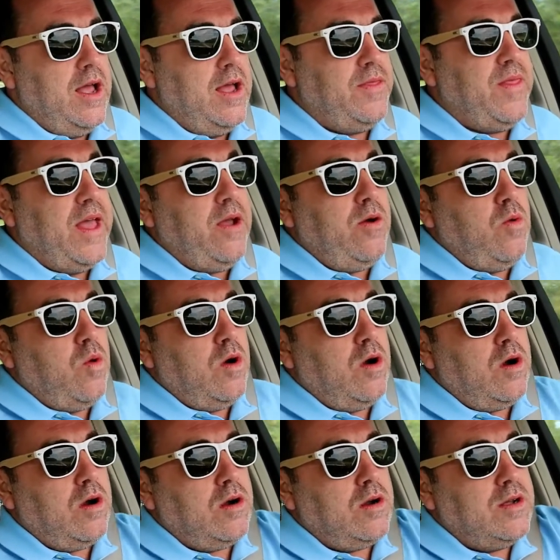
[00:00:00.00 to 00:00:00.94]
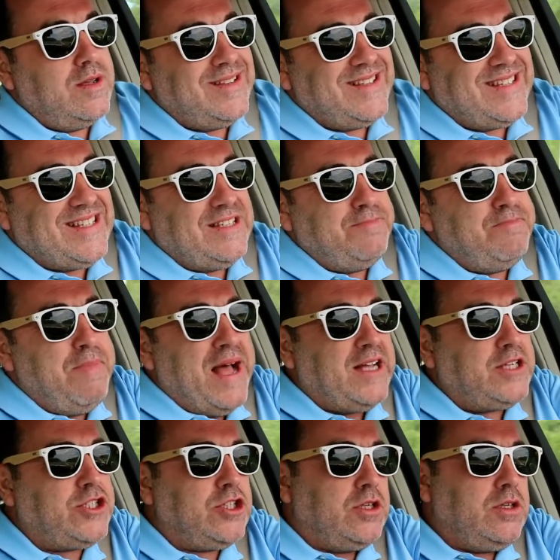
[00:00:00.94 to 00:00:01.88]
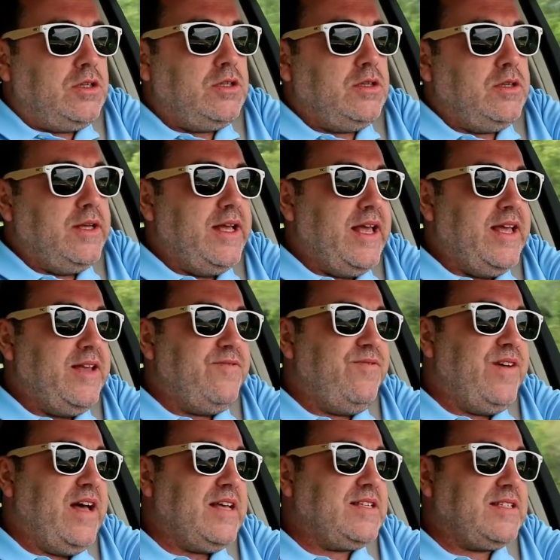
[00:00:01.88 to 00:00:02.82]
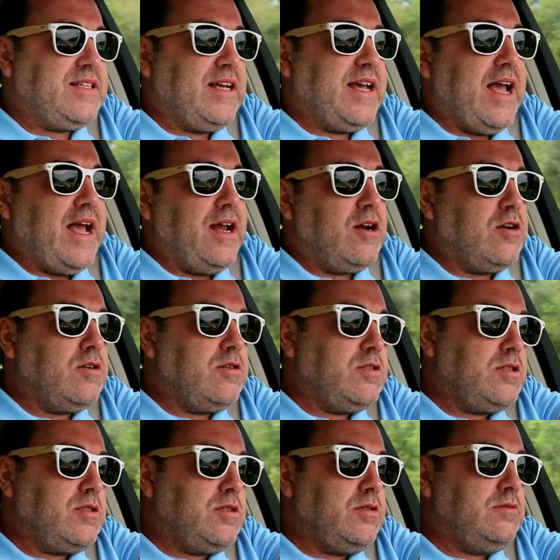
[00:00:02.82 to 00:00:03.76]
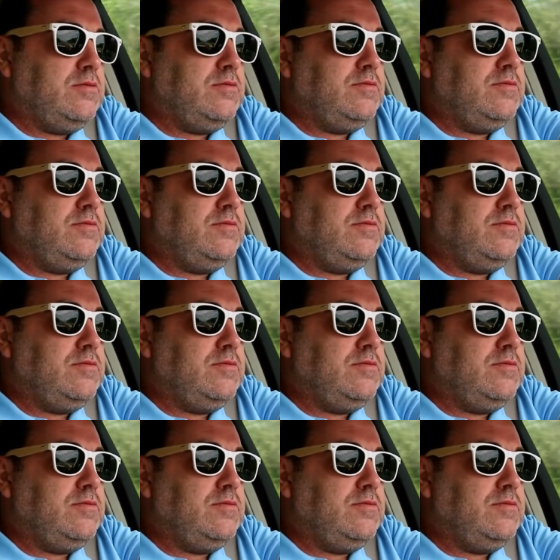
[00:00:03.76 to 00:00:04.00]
And they were special investigators